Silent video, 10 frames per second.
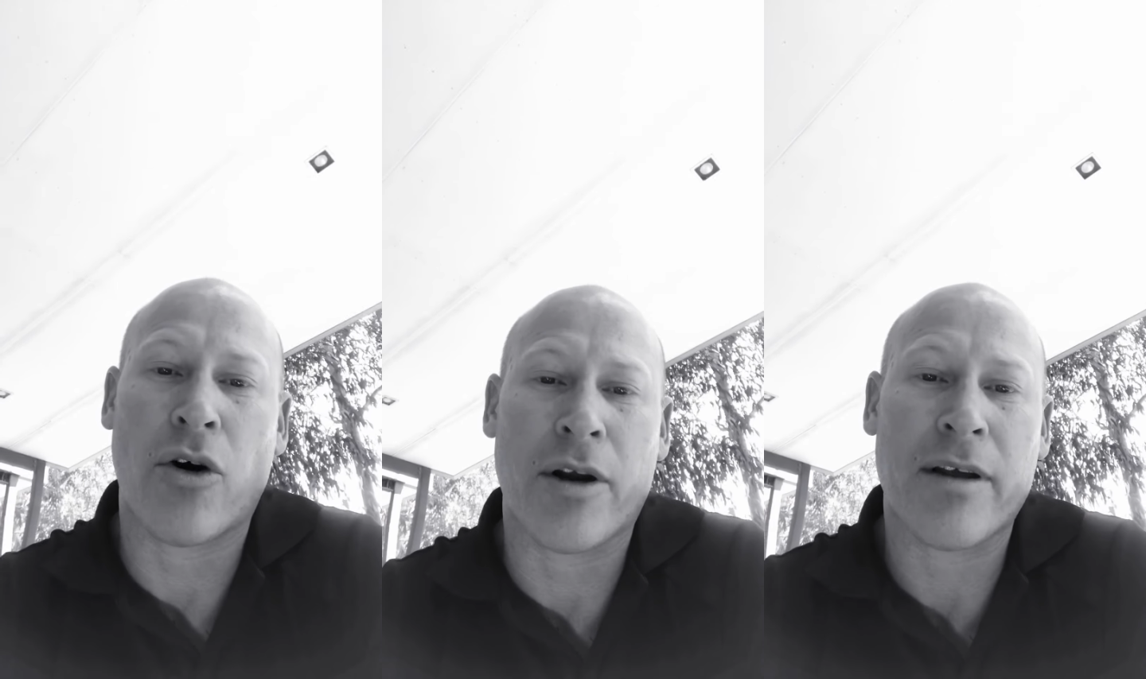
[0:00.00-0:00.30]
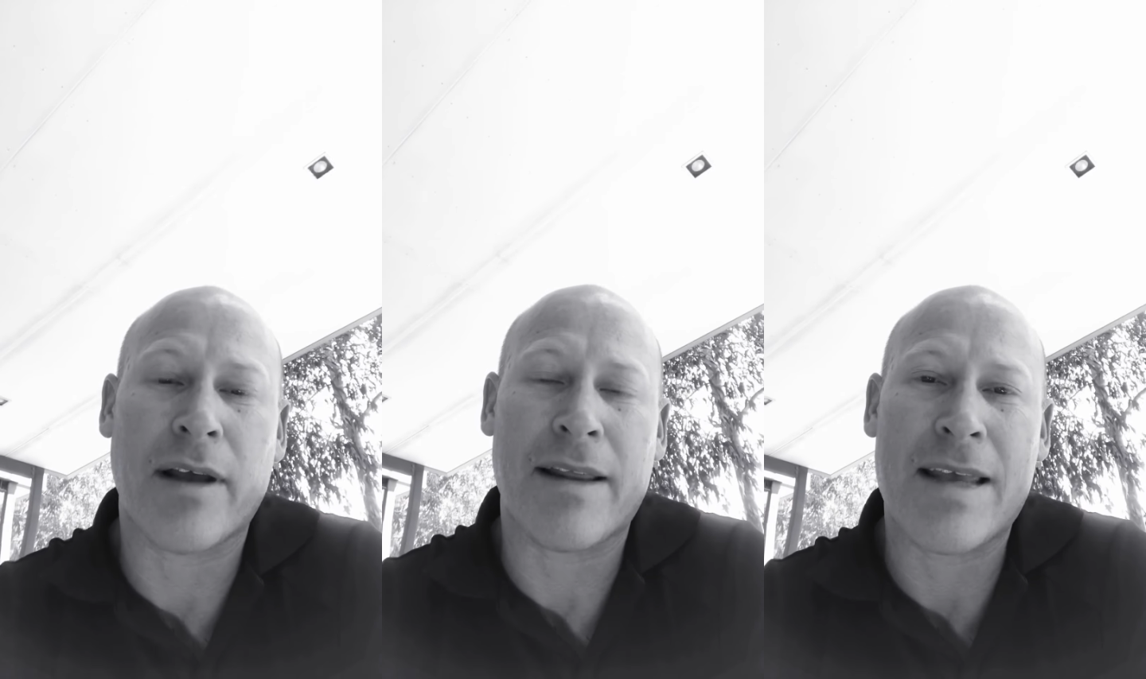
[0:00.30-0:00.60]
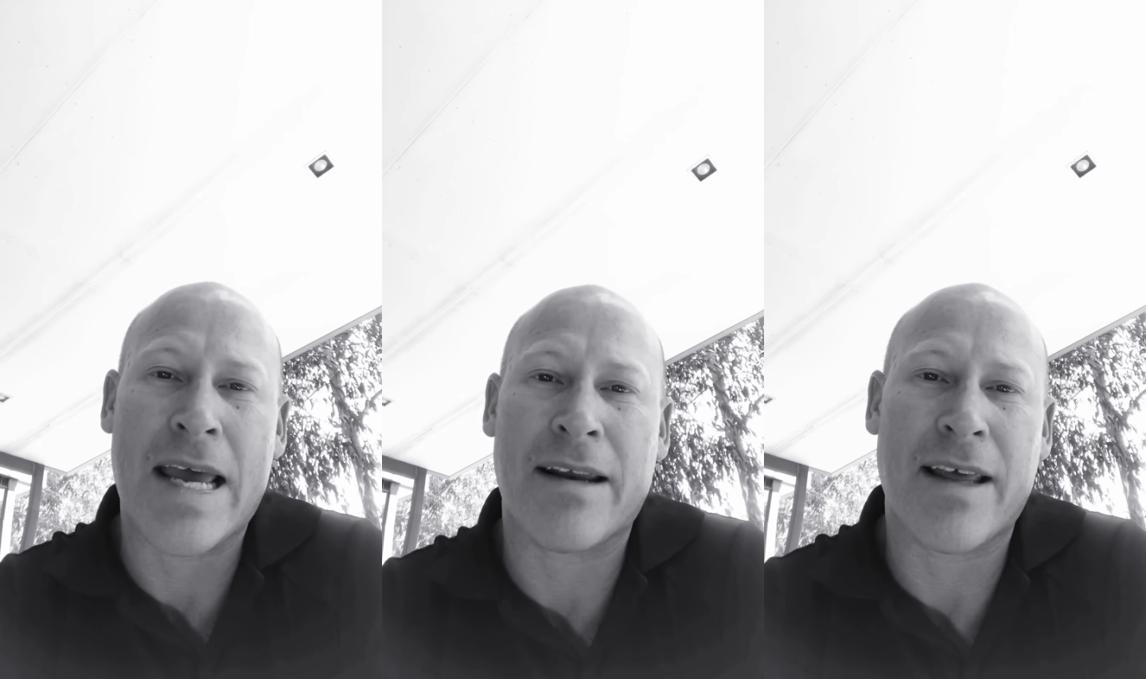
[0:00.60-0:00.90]
on at
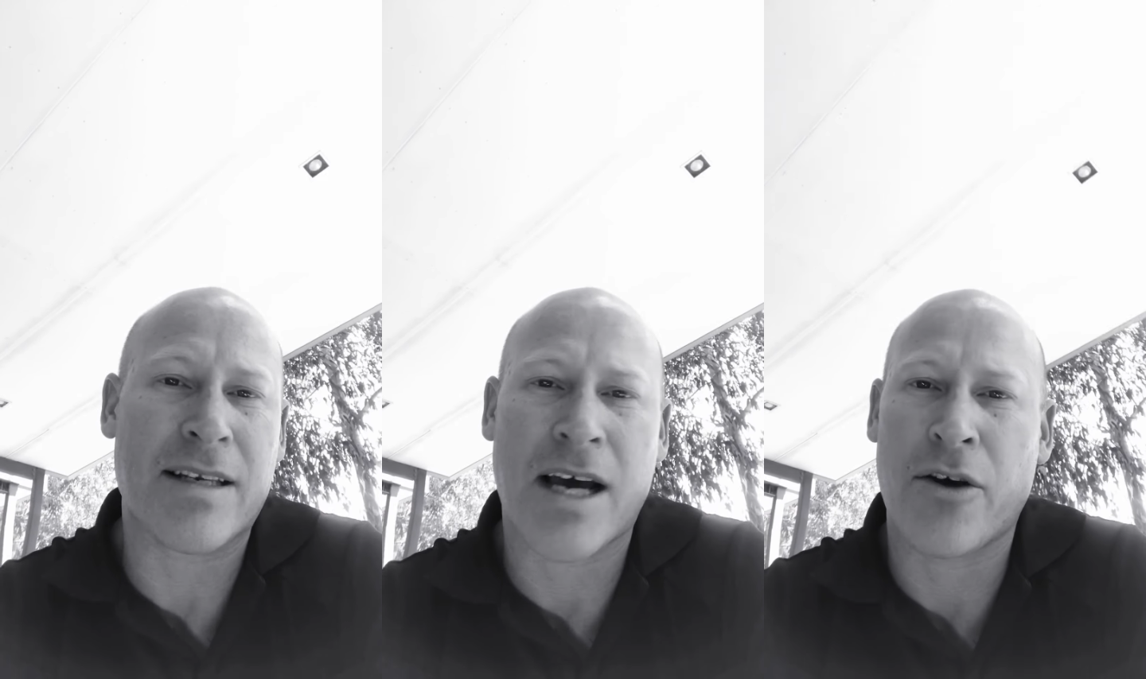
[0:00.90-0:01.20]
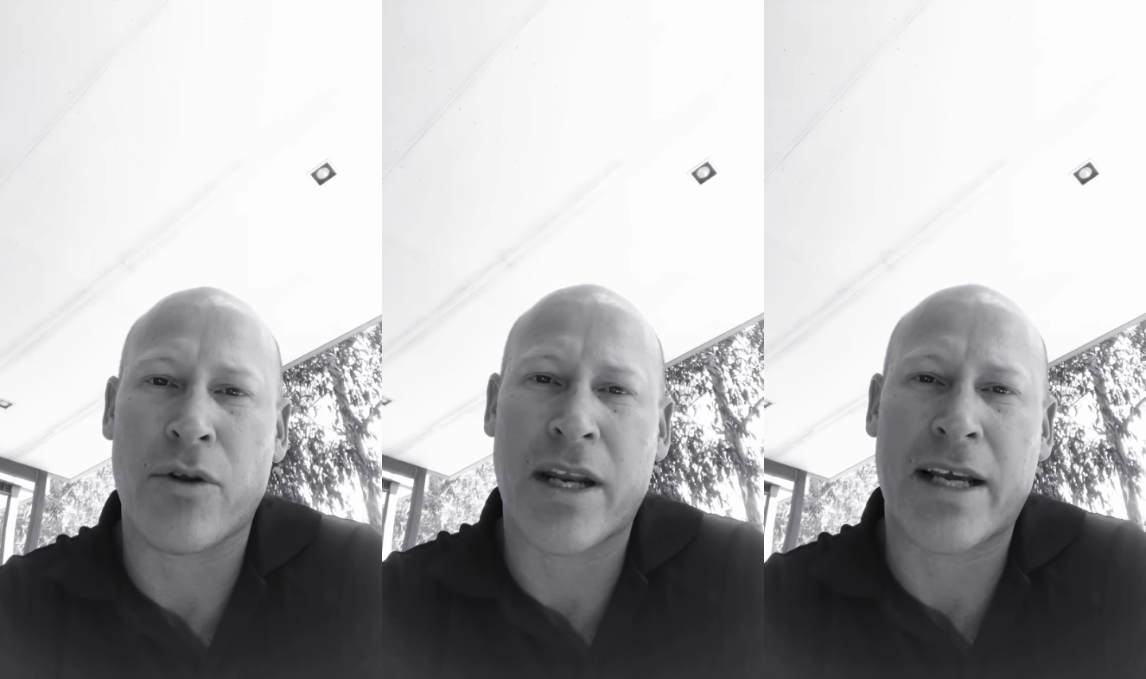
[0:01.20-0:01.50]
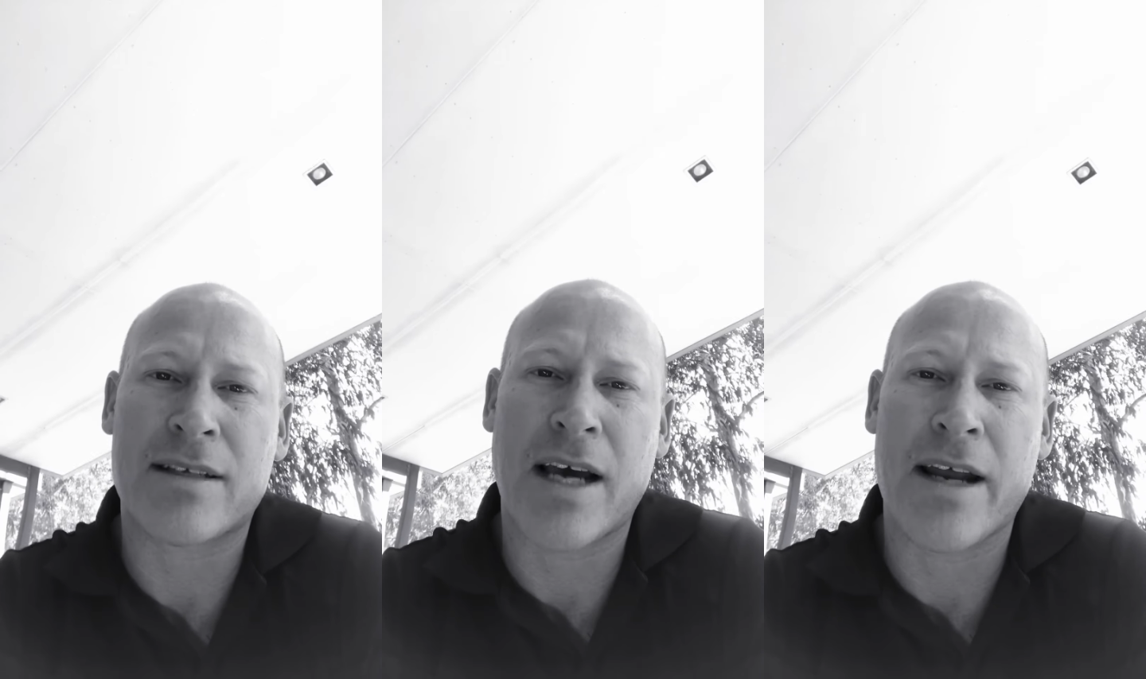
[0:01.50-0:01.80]
the end of that day or the
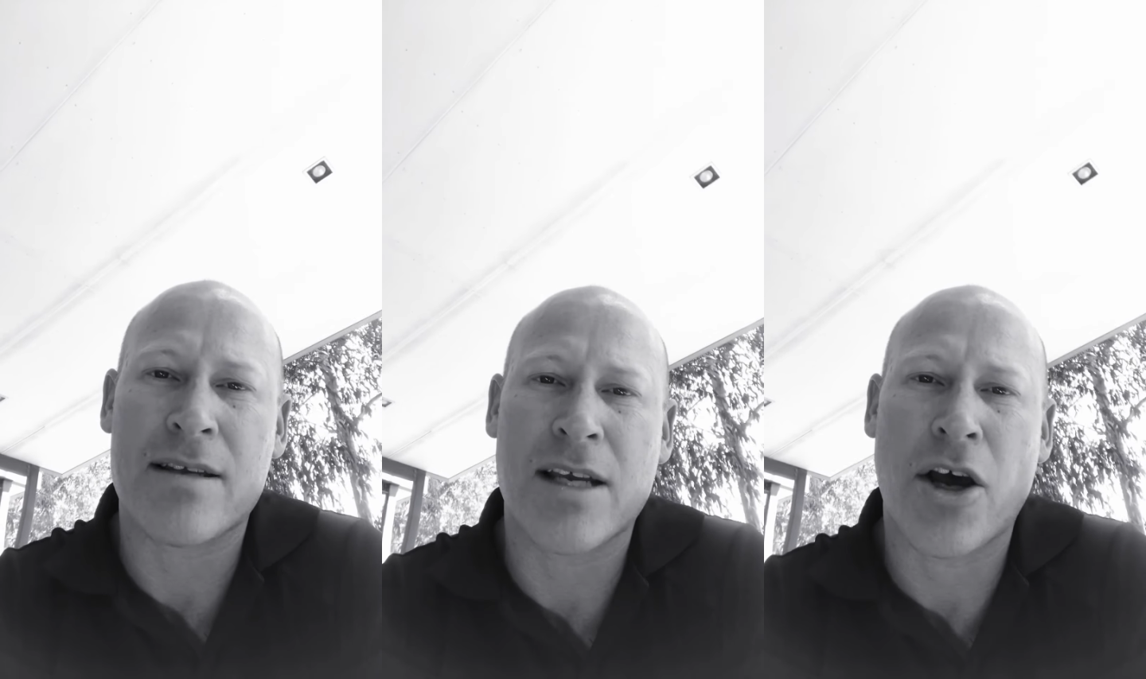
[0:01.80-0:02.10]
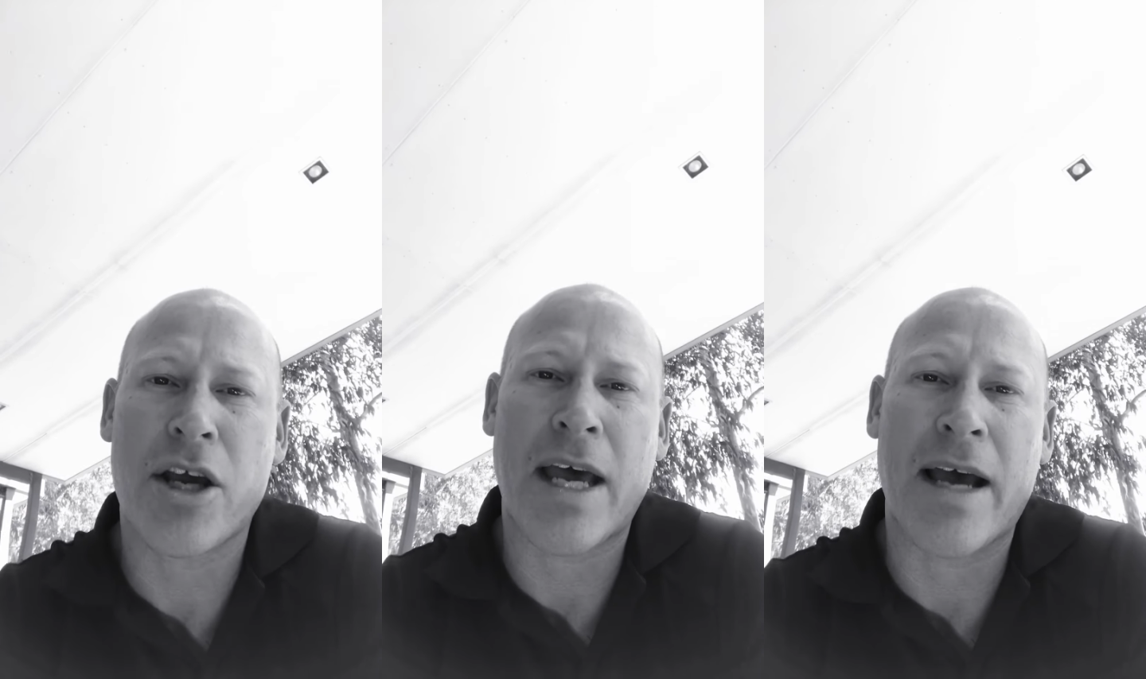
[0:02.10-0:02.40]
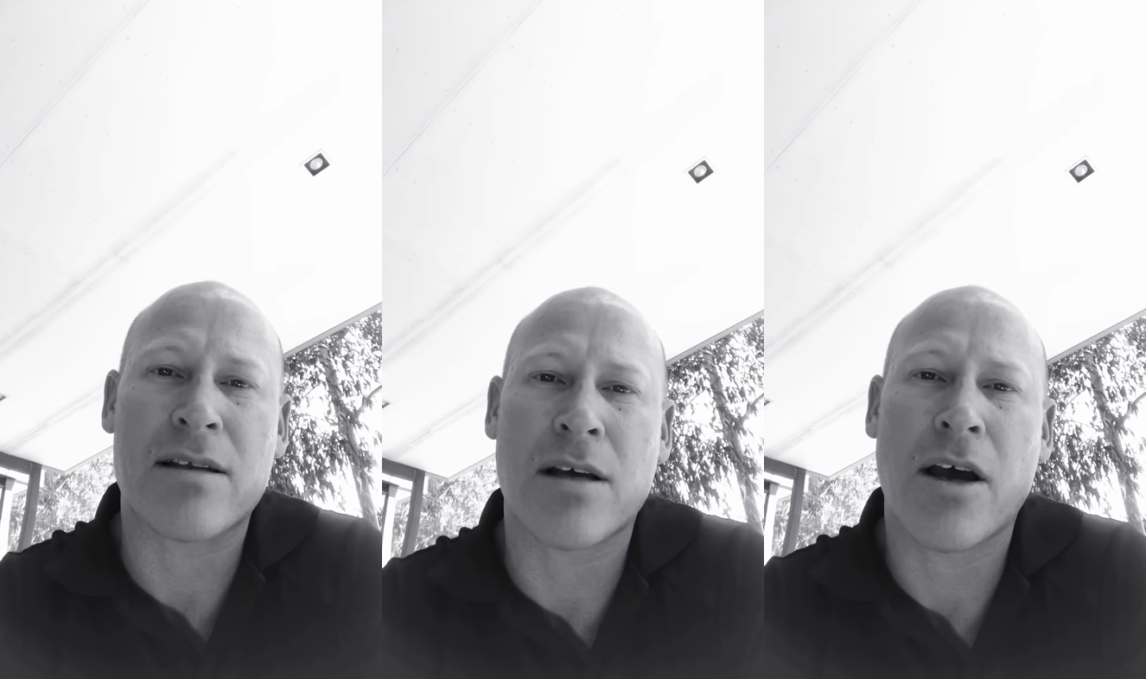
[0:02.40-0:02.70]
next day to see,
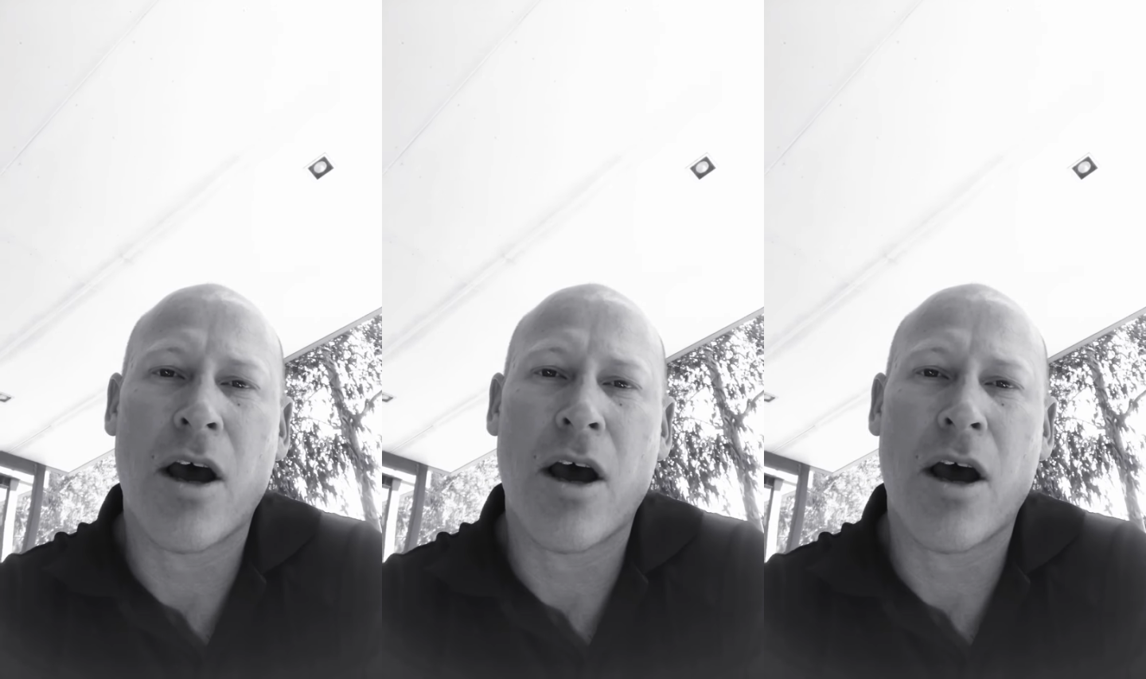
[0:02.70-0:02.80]
okay, so